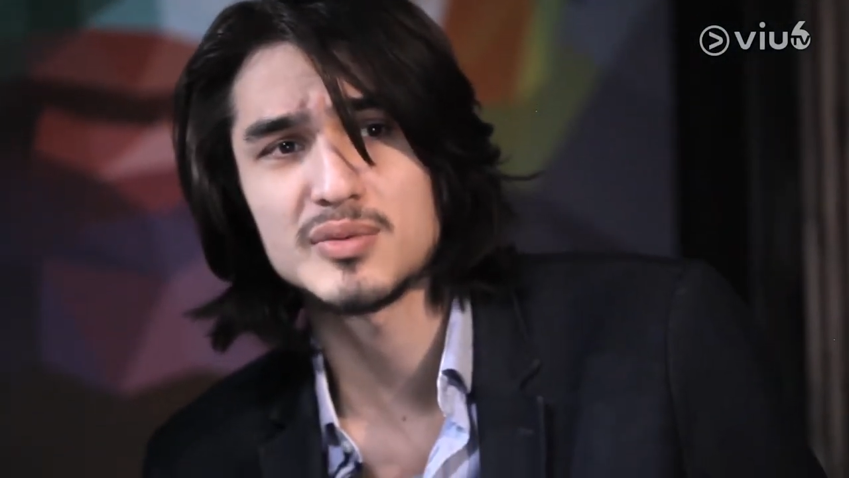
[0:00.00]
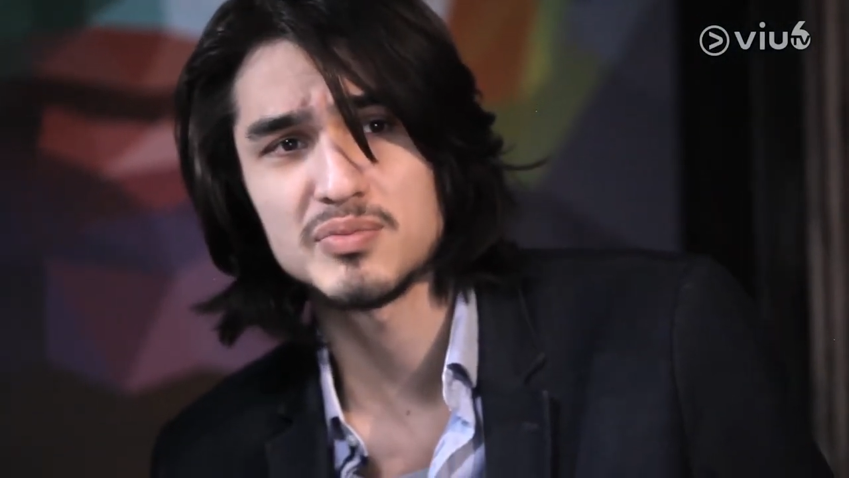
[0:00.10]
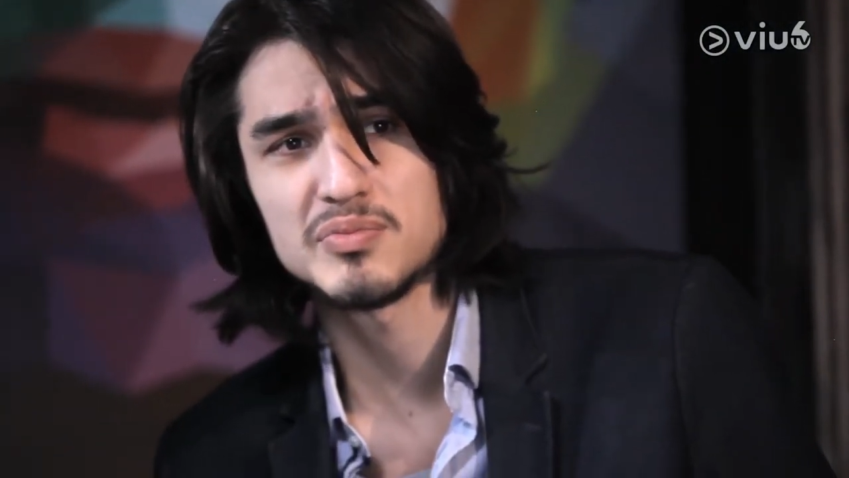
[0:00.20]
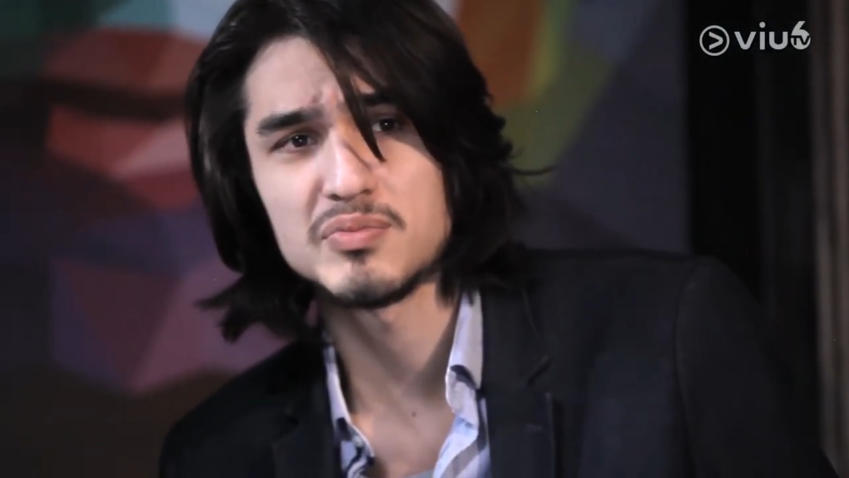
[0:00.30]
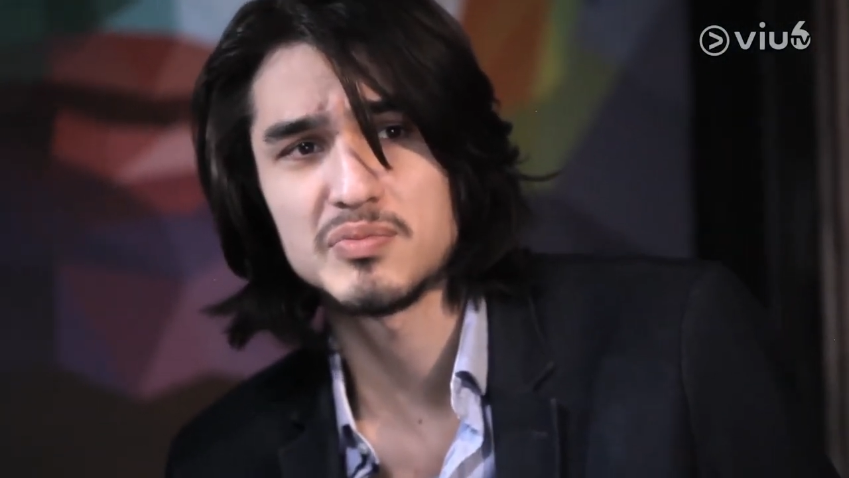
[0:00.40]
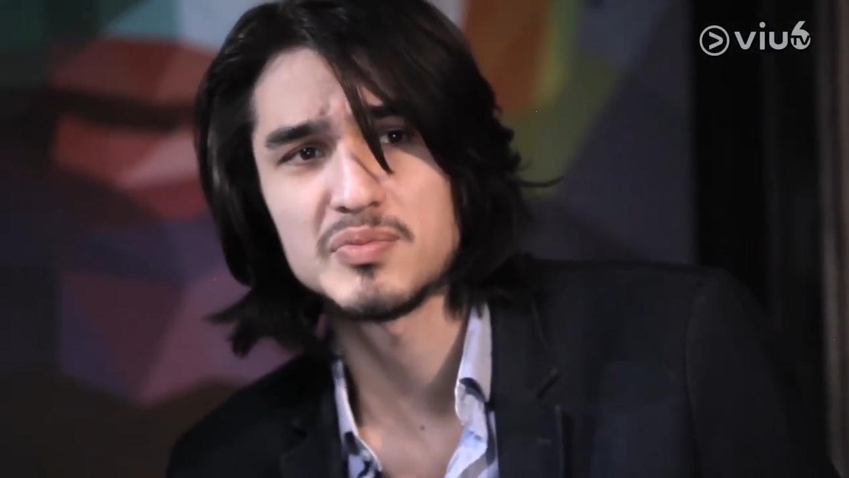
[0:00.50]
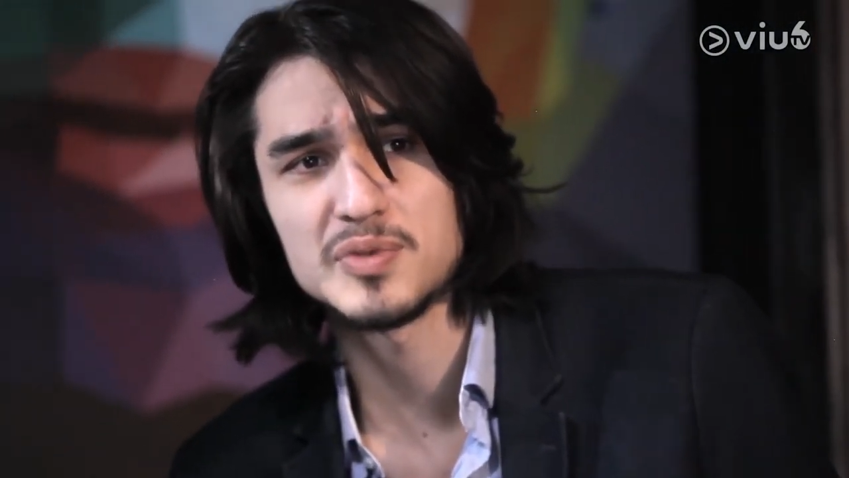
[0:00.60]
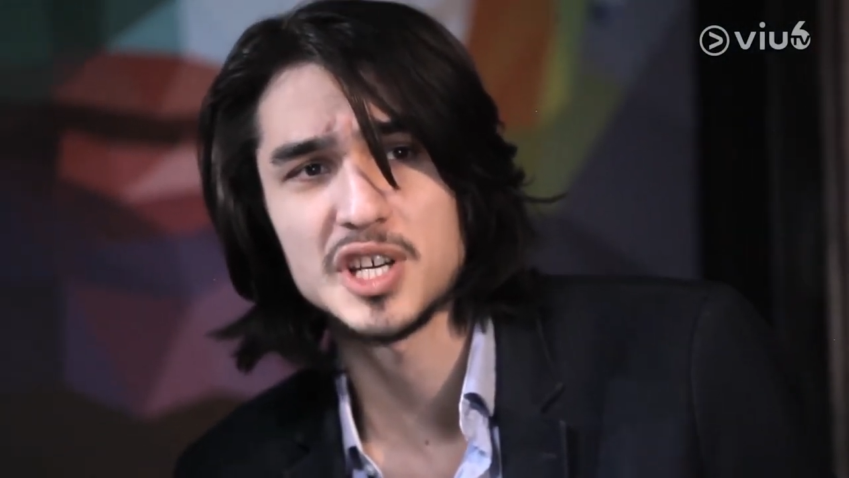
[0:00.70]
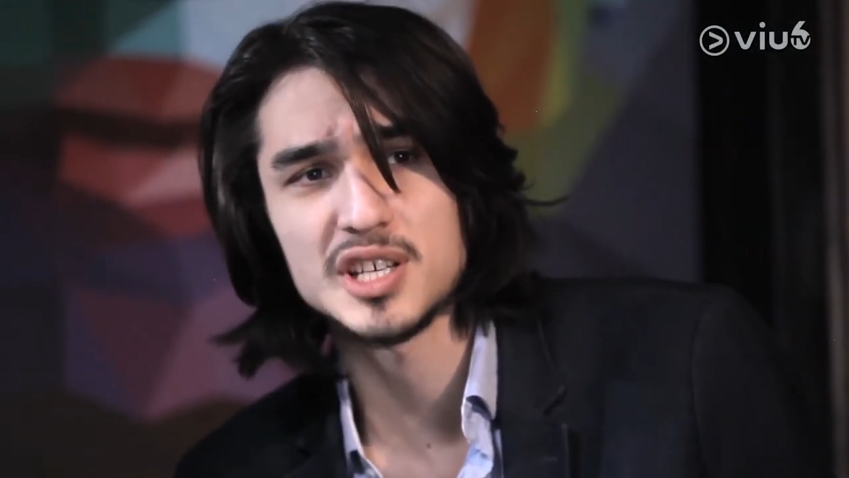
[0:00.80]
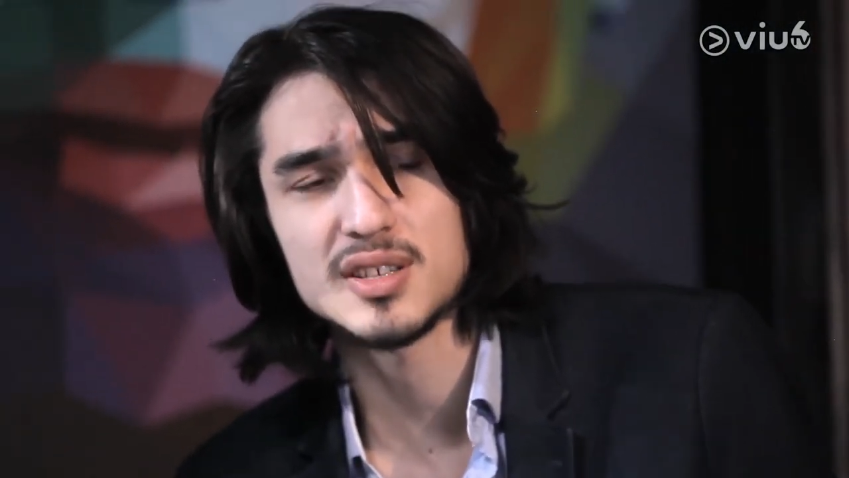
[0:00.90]
Yeah, the
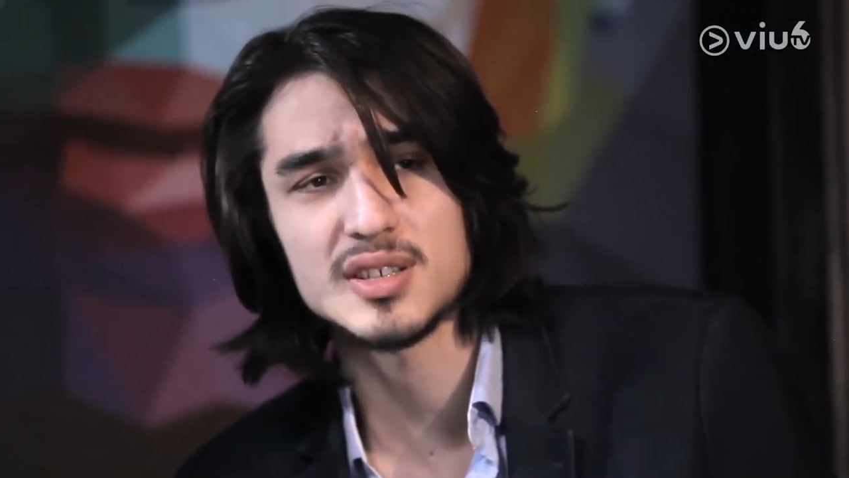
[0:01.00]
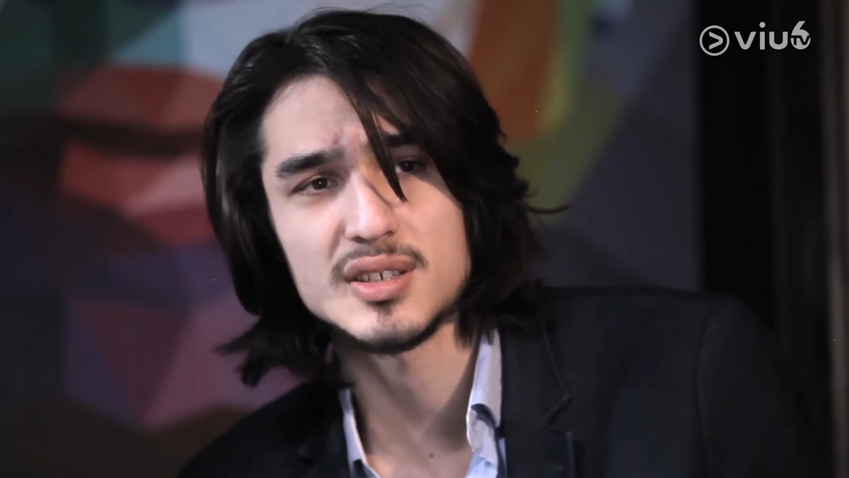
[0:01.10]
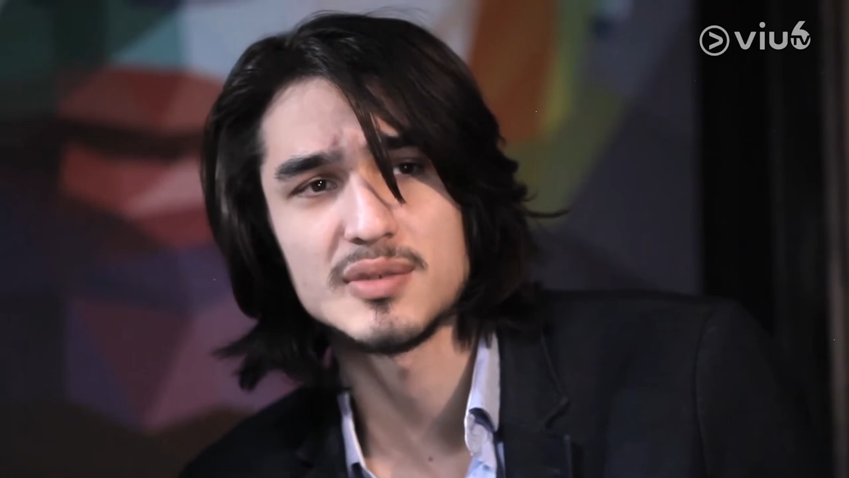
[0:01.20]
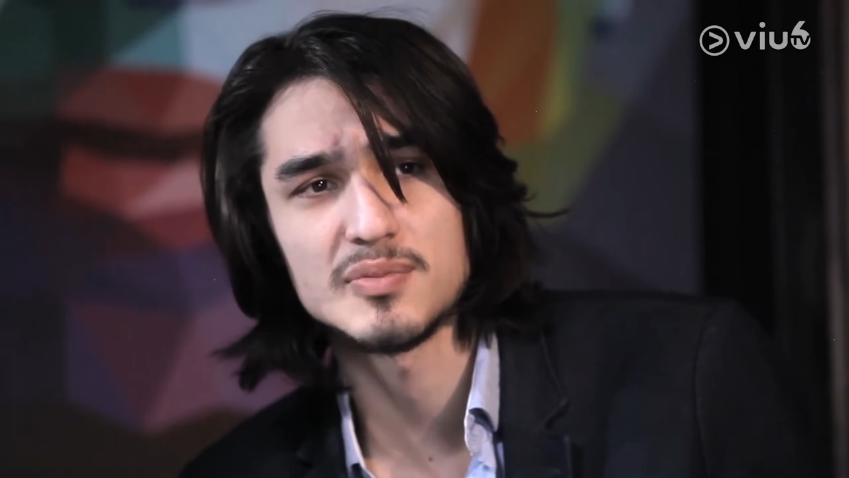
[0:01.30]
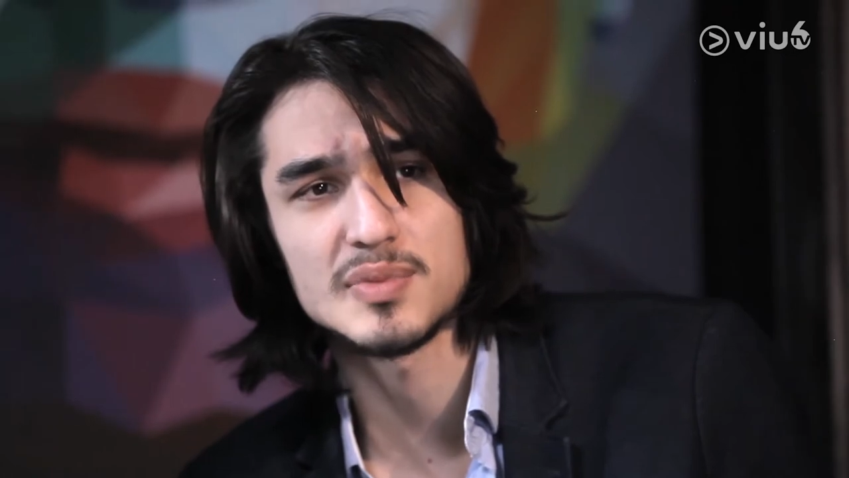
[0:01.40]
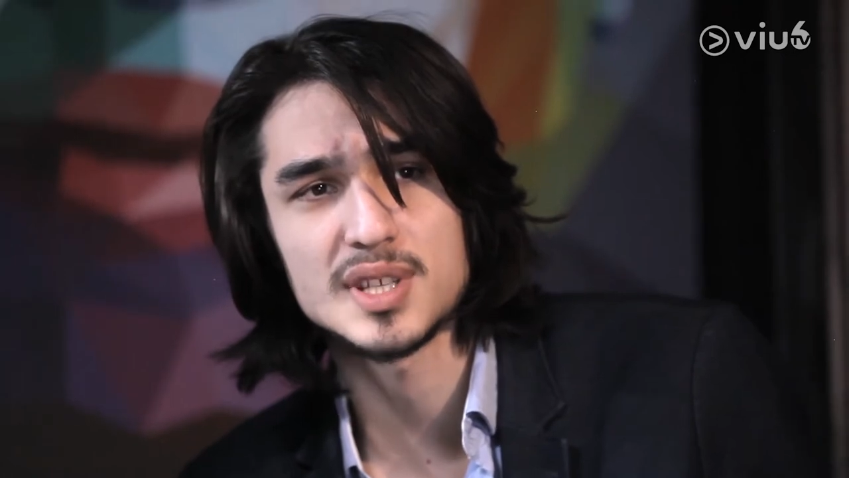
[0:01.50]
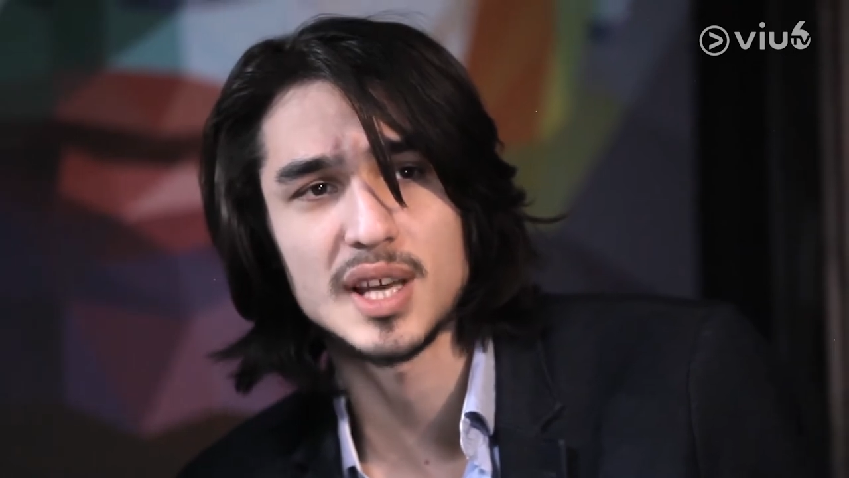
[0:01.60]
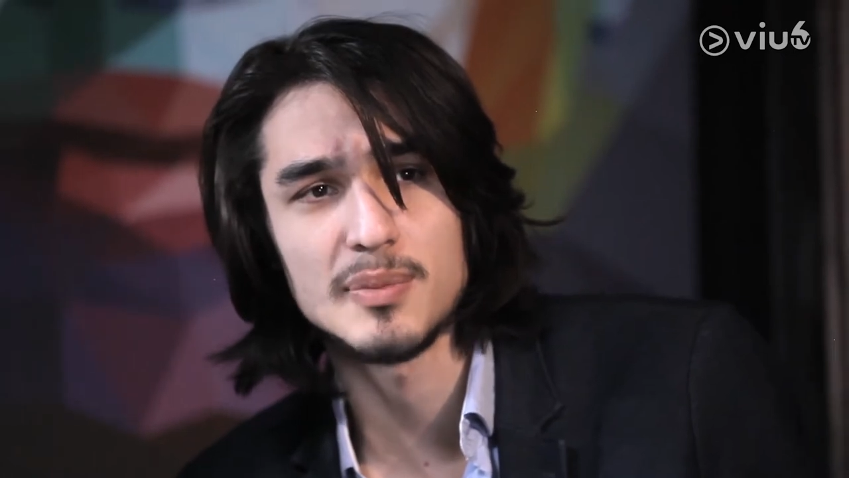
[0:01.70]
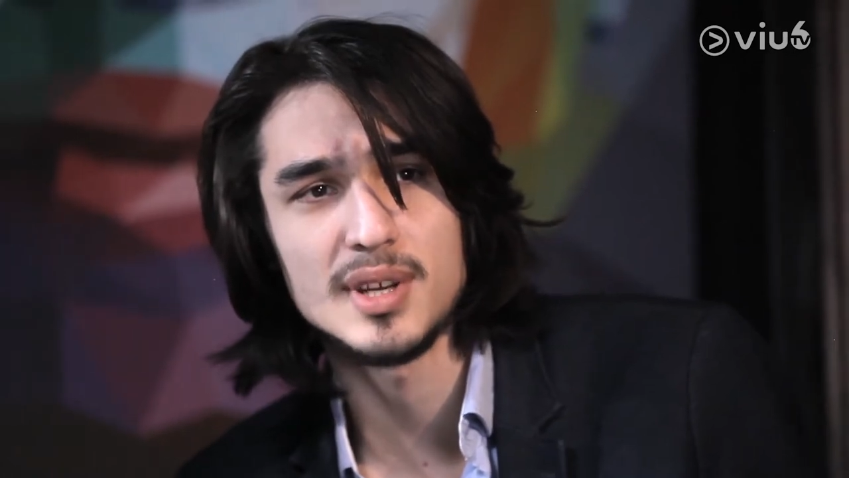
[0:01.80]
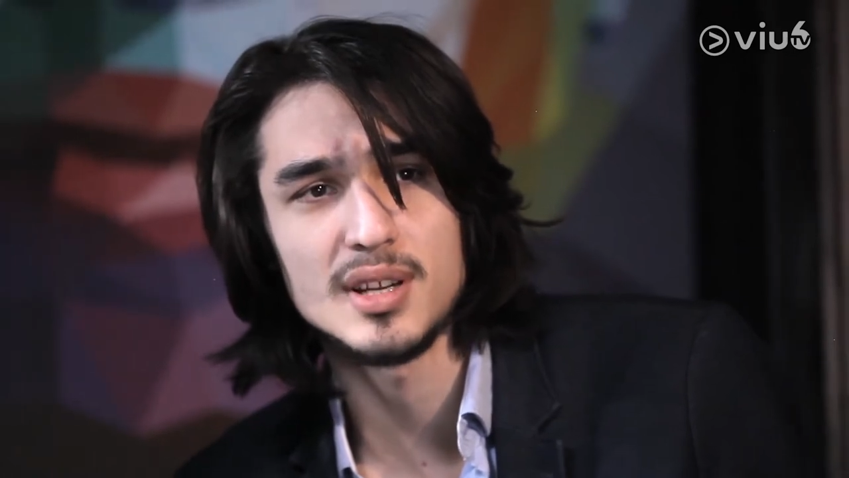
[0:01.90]
eyes, I like her
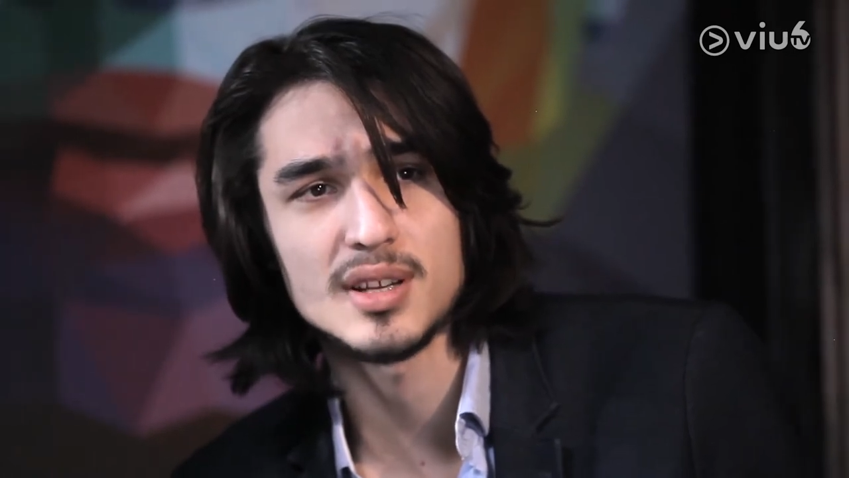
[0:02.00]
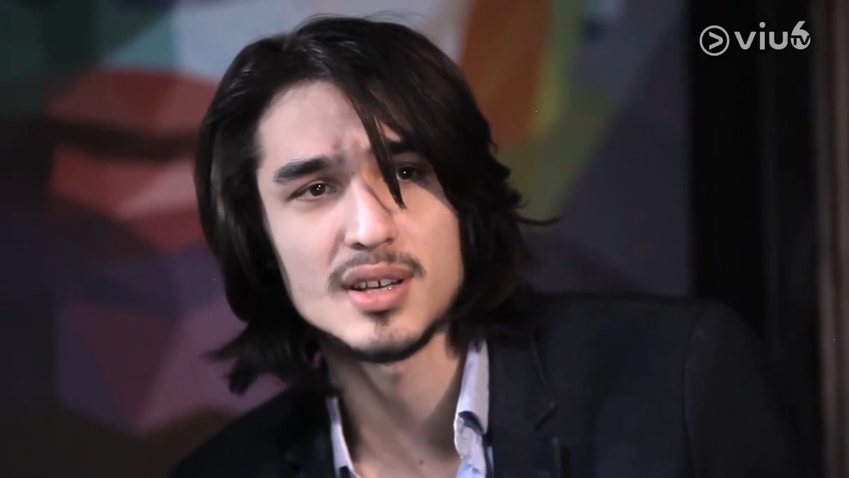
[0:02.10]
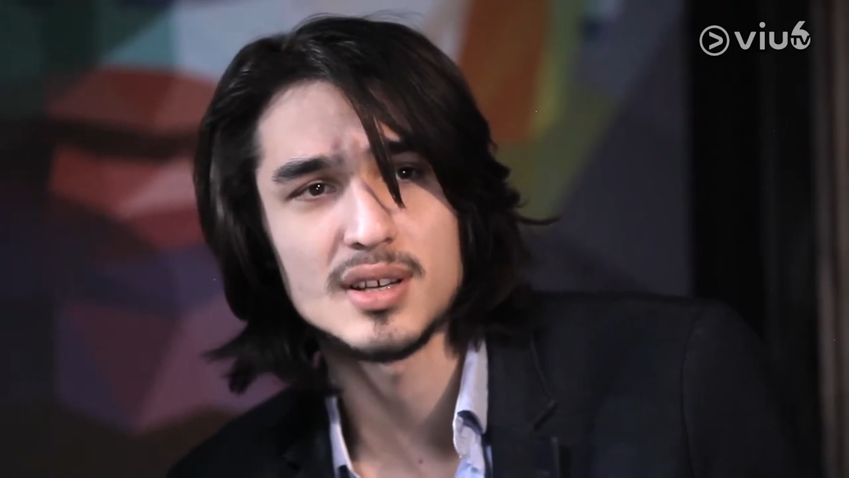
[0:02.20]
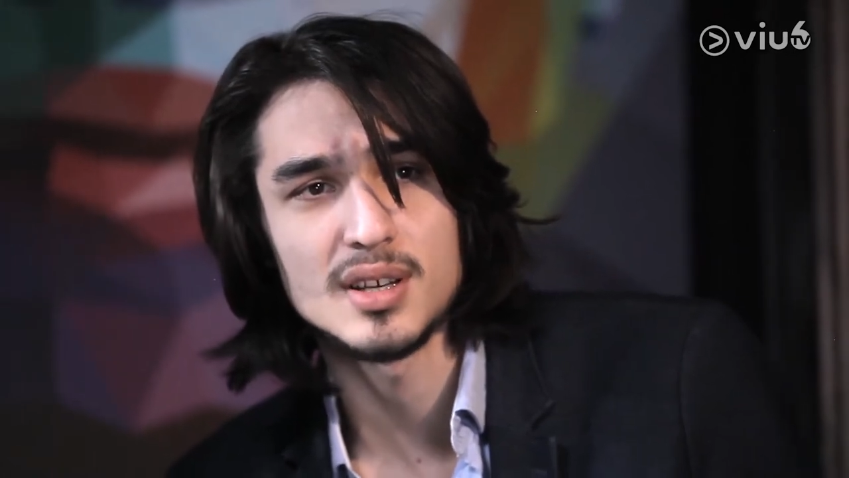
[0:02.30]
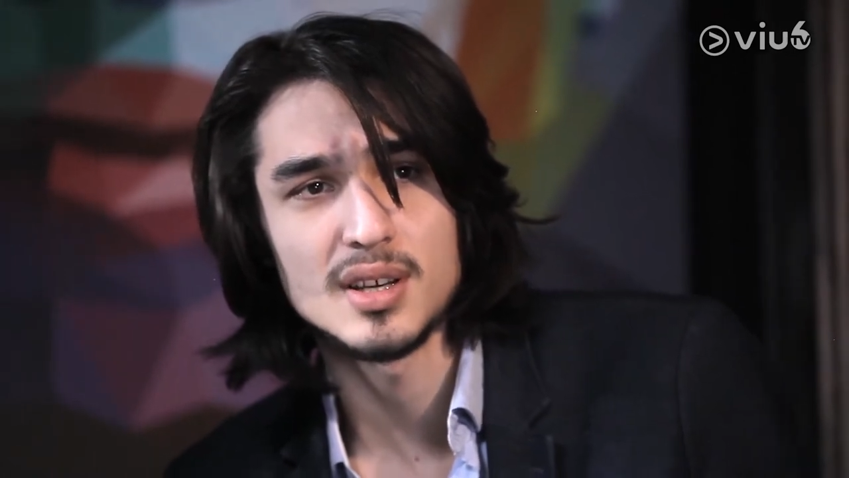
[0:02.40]
eyes, but